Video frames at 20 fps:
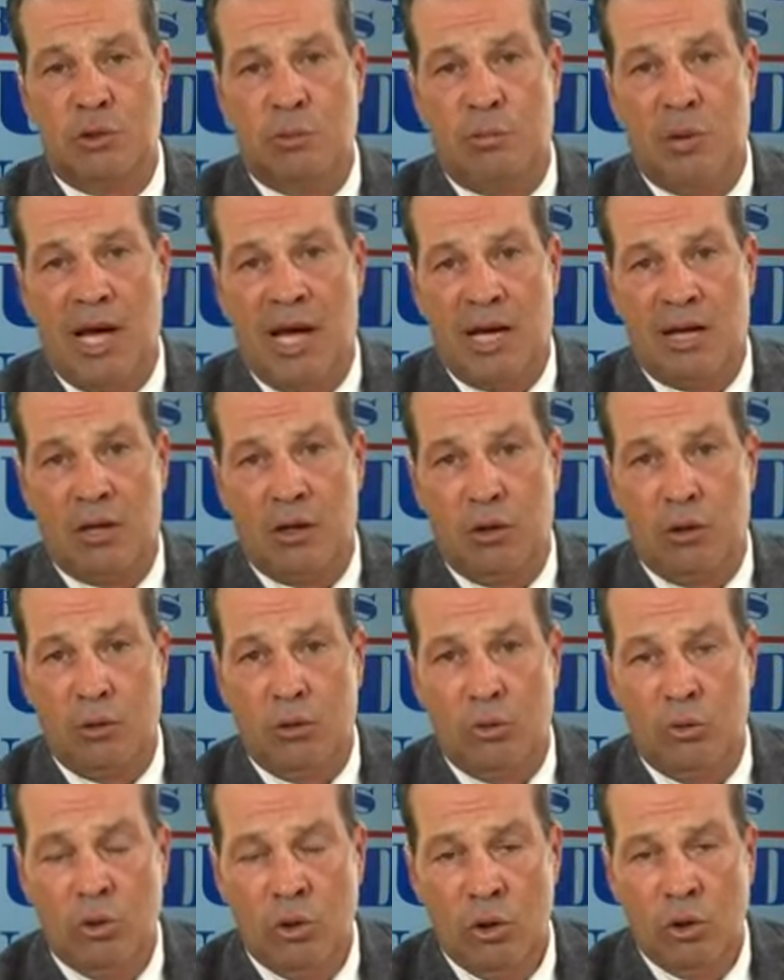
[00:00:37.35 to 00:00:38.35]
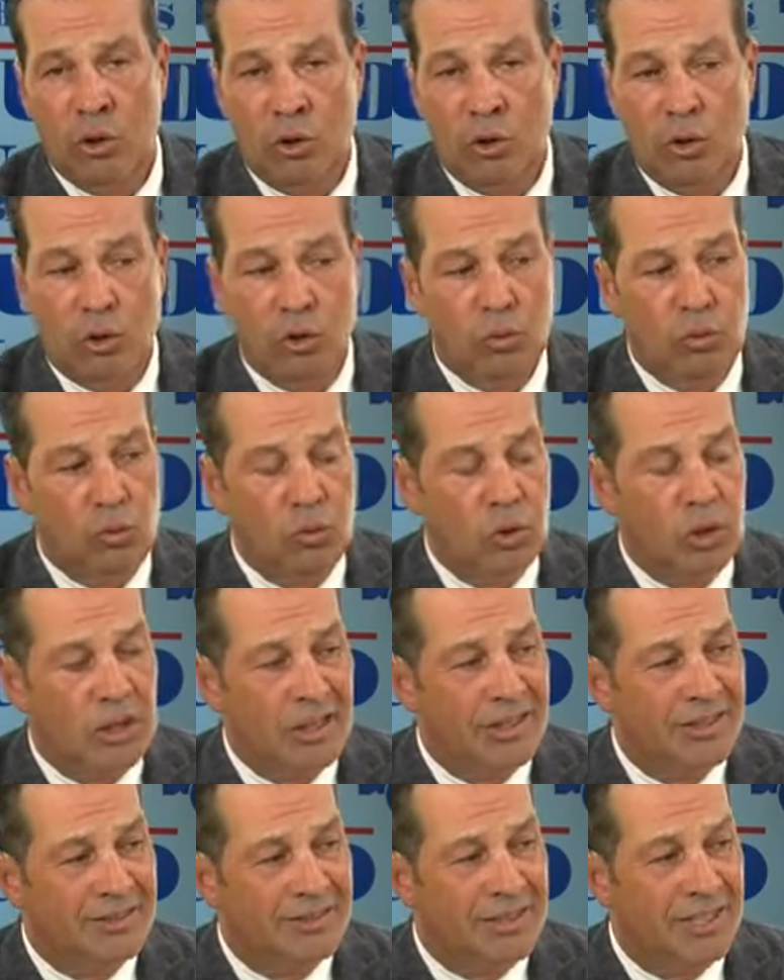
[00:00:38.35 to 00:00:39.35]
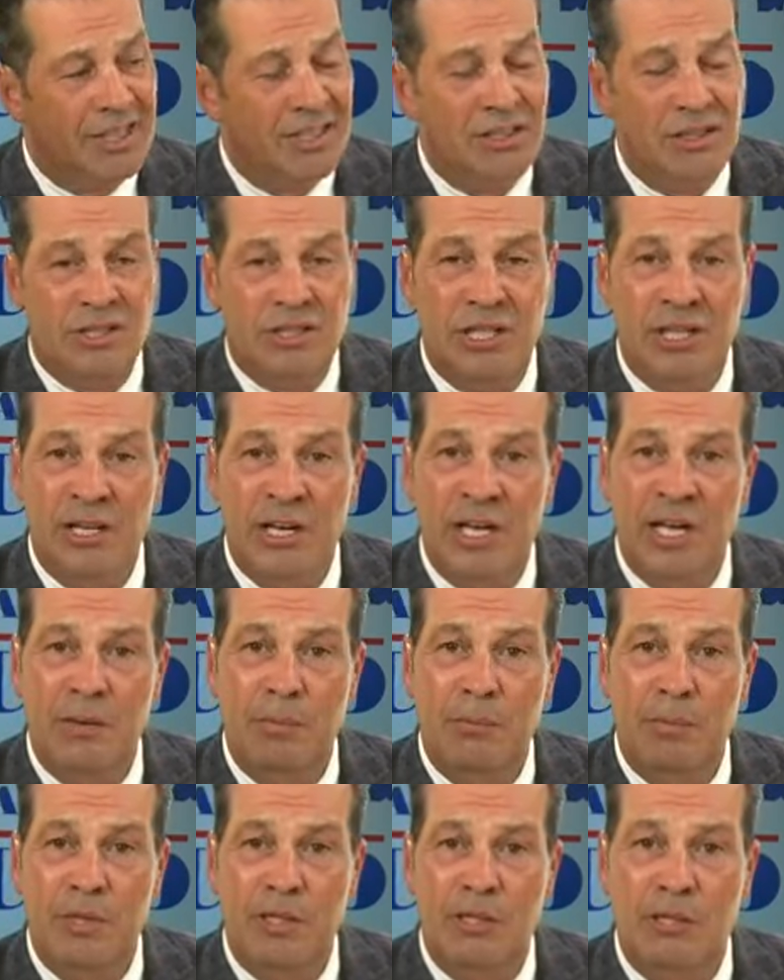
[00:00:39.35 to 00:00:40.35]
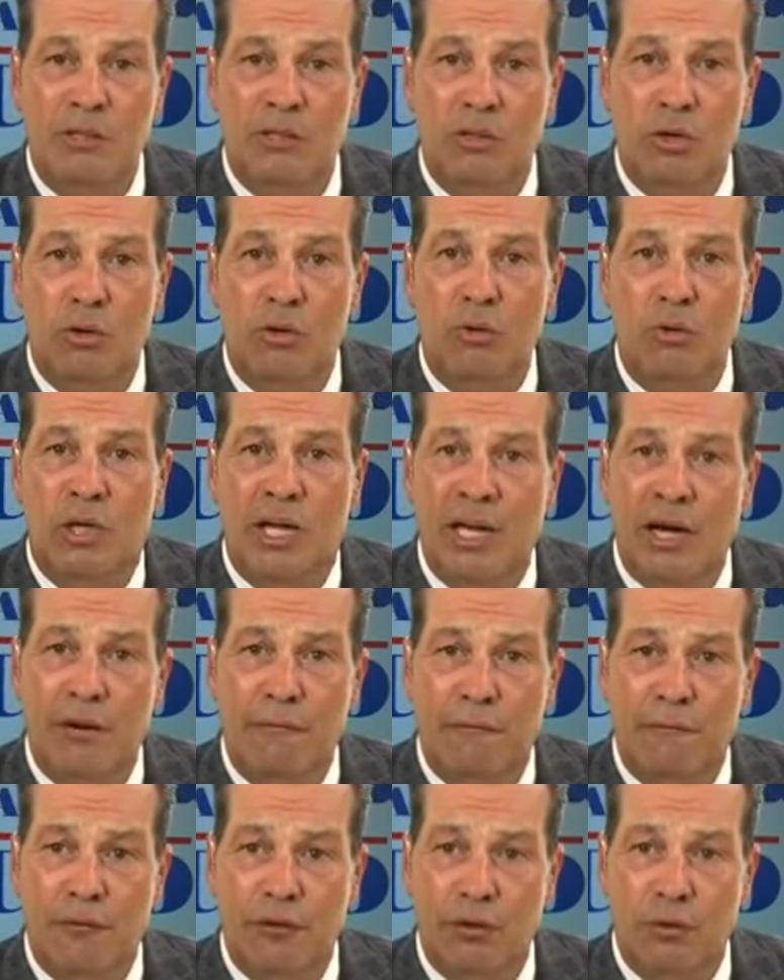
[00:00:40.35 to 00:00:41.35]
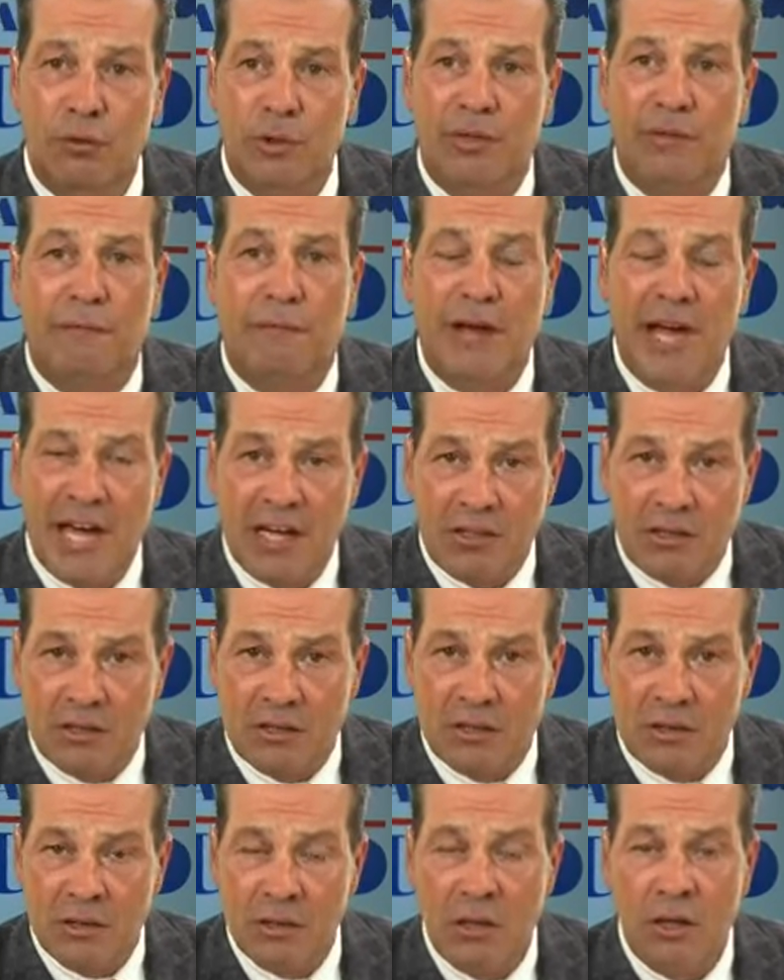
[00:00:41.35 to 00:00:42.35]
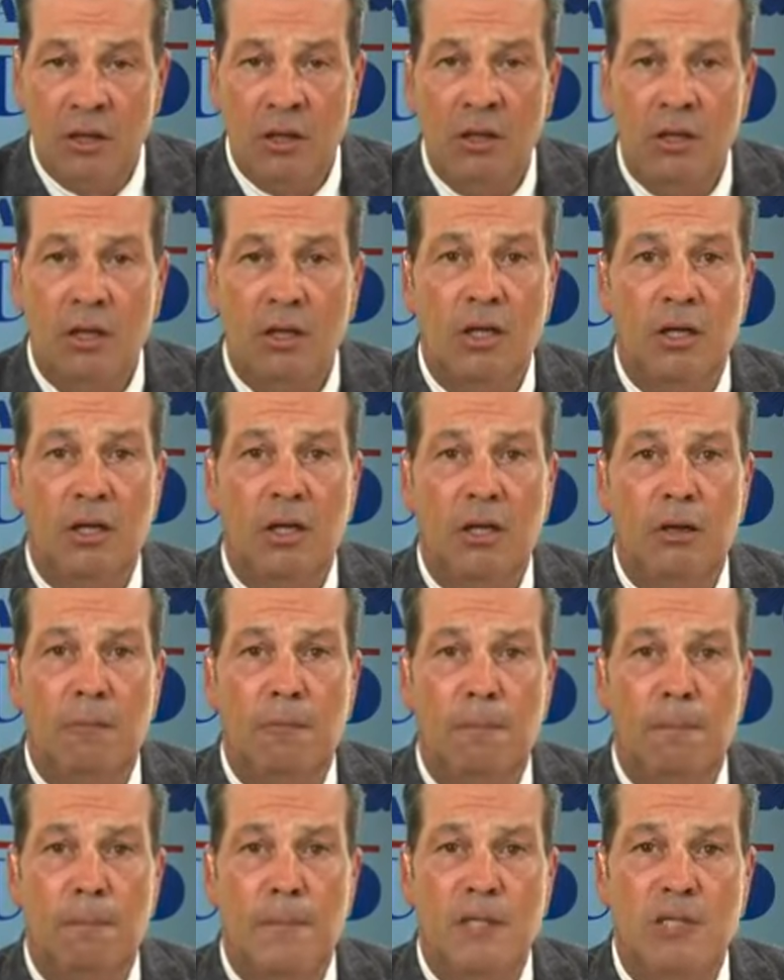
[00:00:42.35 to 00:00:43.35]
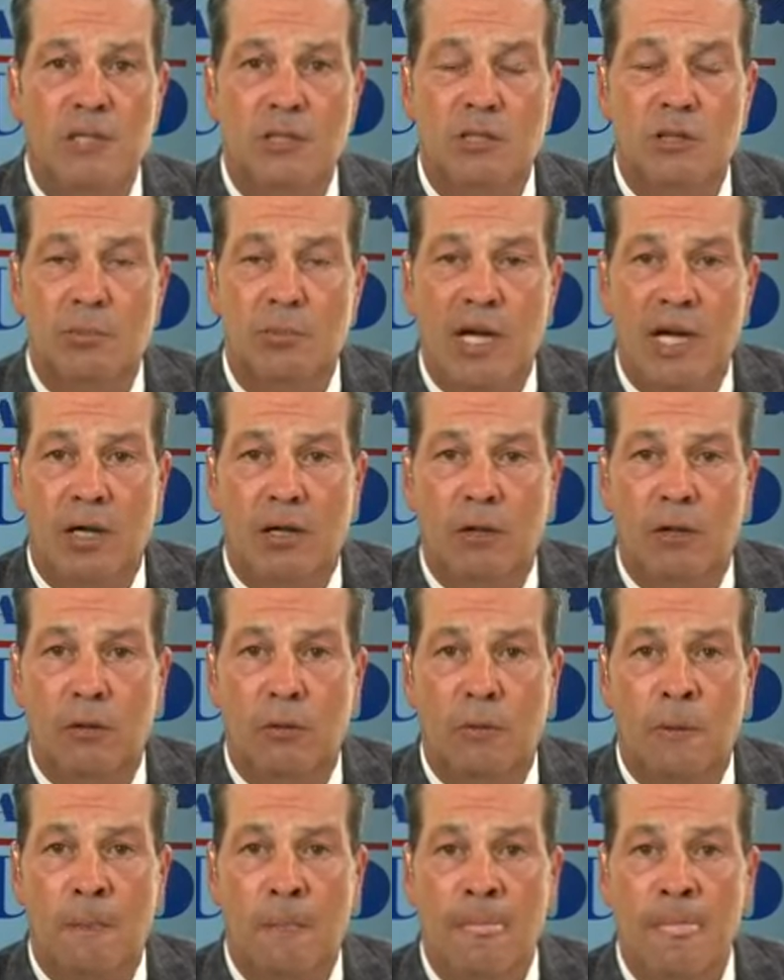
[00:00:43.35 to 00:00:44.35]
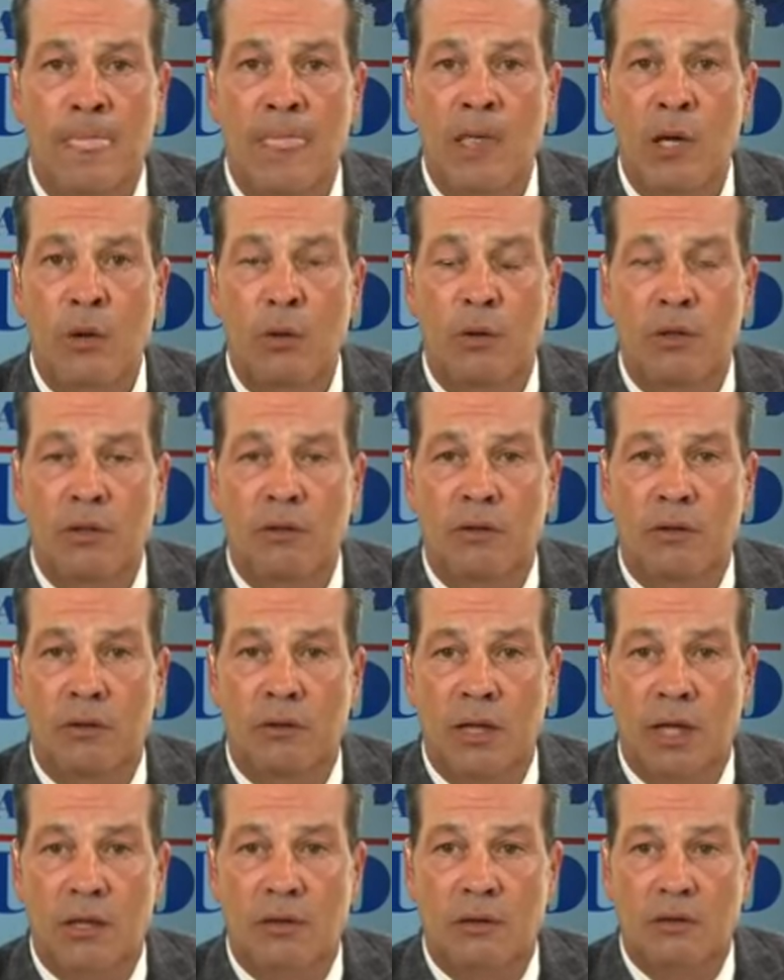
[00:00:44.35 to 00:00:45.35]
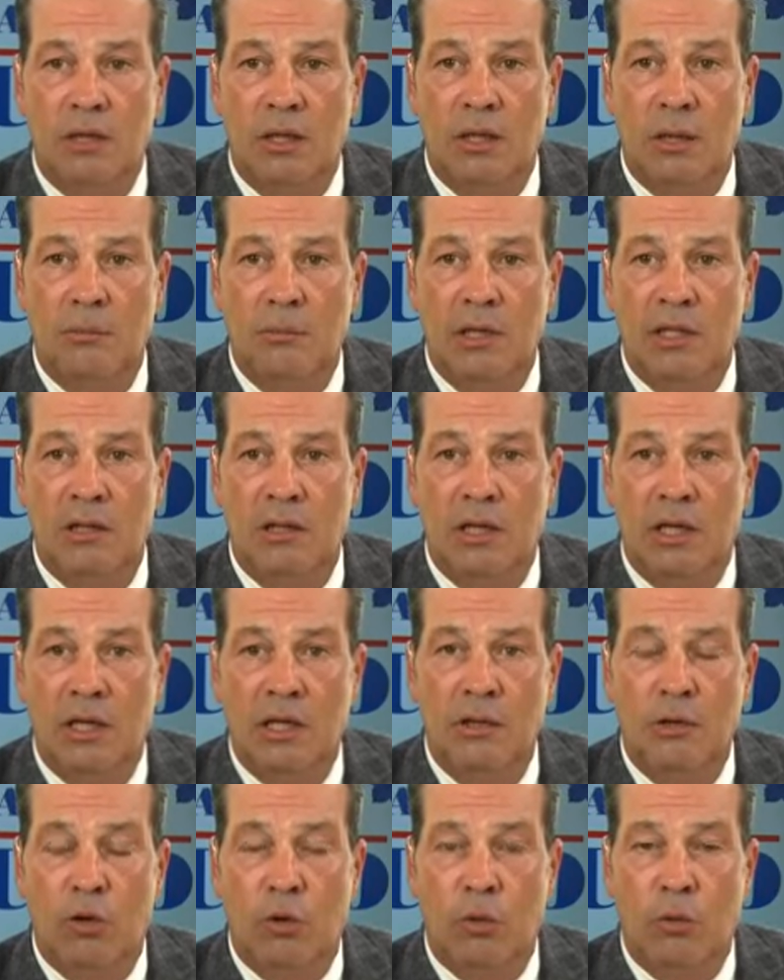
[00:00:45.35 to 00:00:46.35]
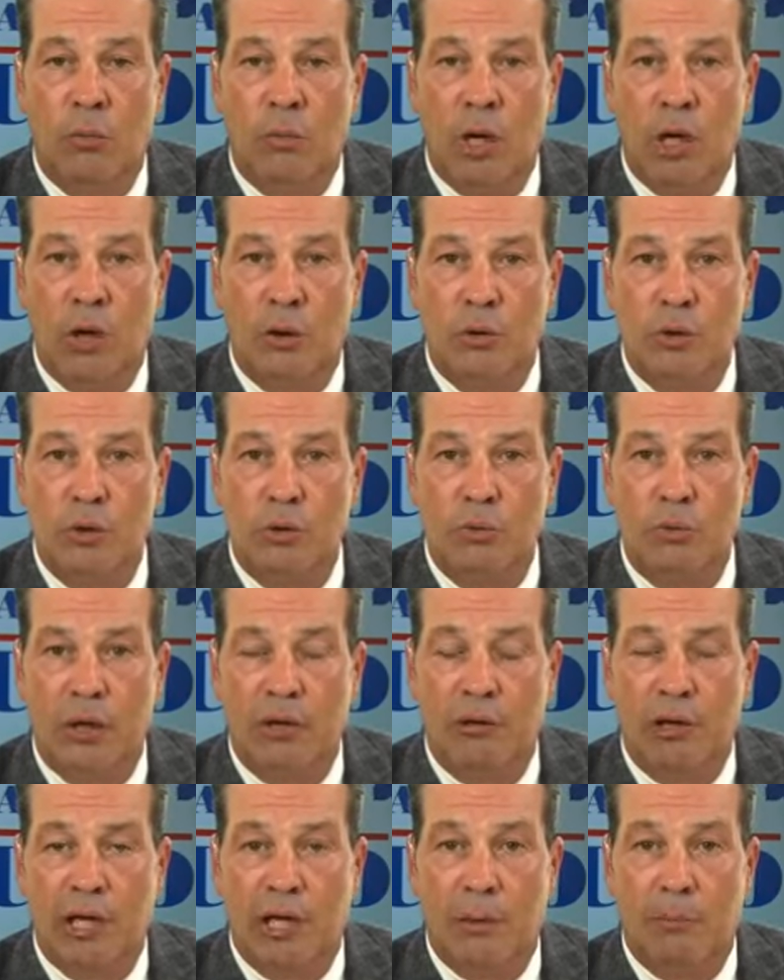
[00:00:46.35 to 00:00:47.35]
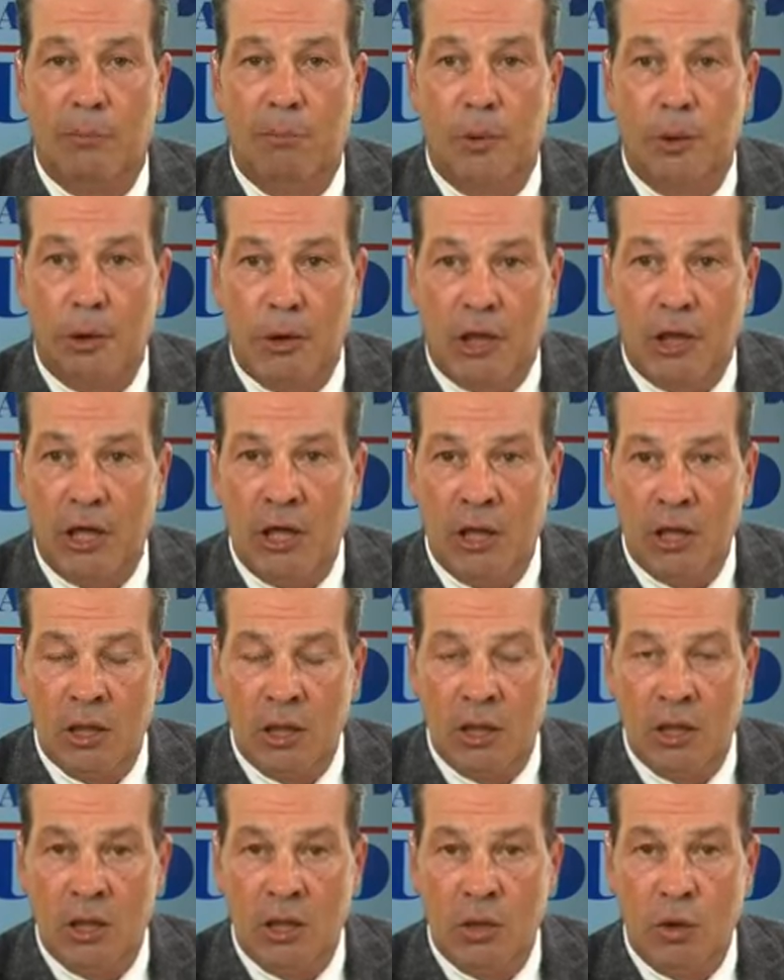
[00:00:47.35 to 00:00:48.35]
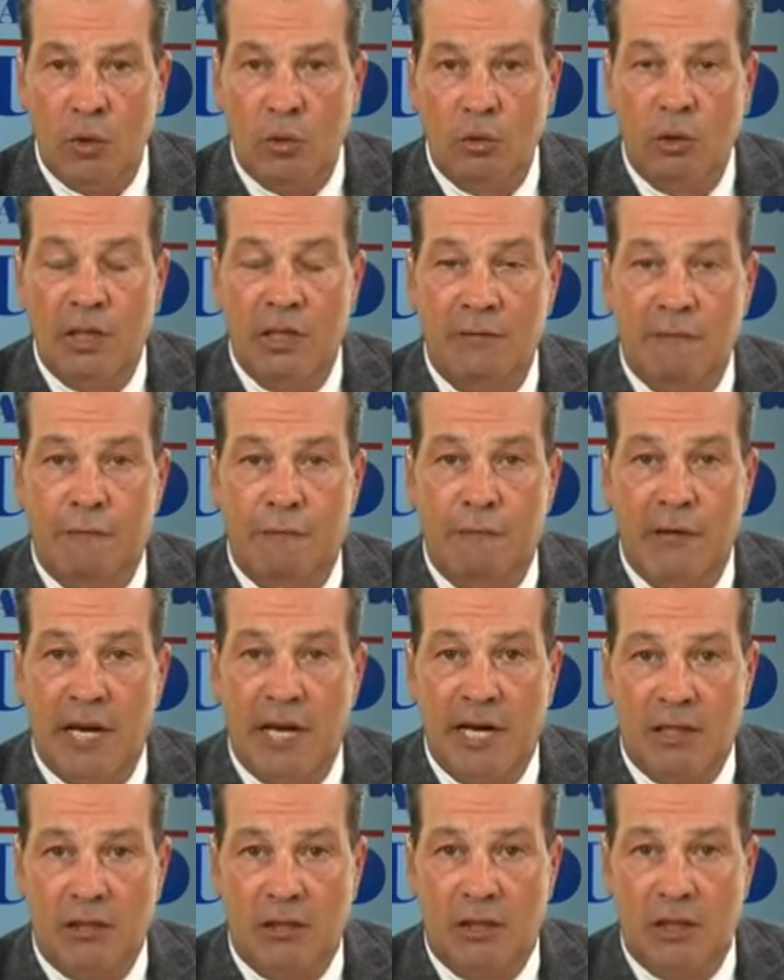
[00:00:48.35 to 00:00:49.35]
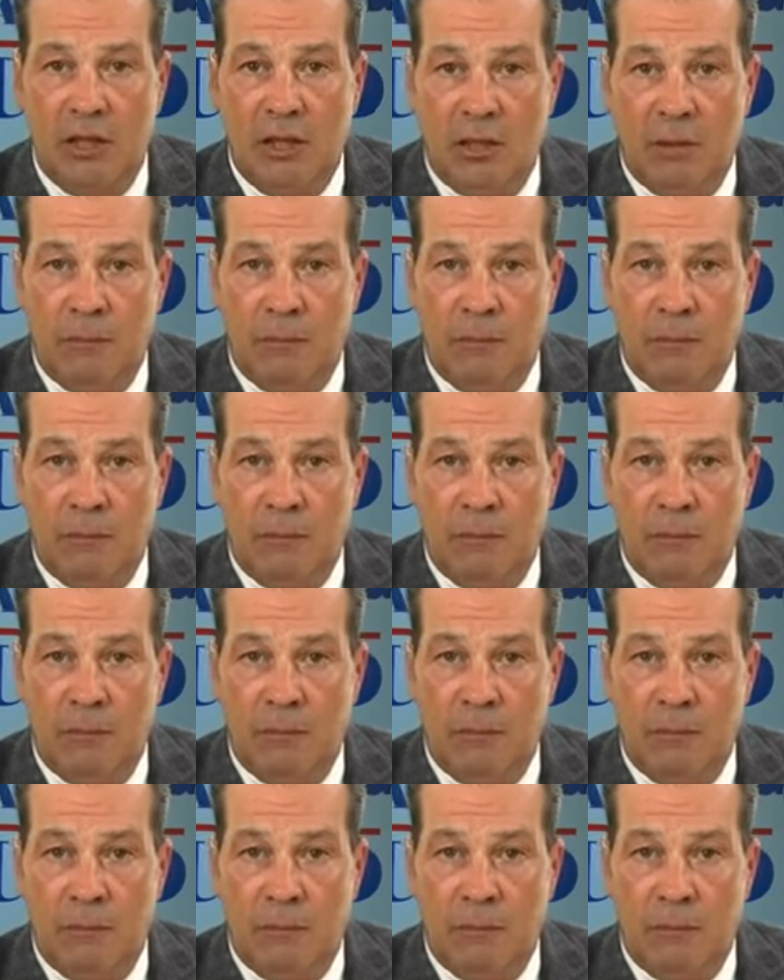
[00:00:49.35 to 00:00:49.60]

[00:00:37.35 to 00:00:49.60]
Tobacco, who tends to not be so careful with the facts, Mr. Tobacco noted that Ilhan Omar was wearing a burqa, when in fact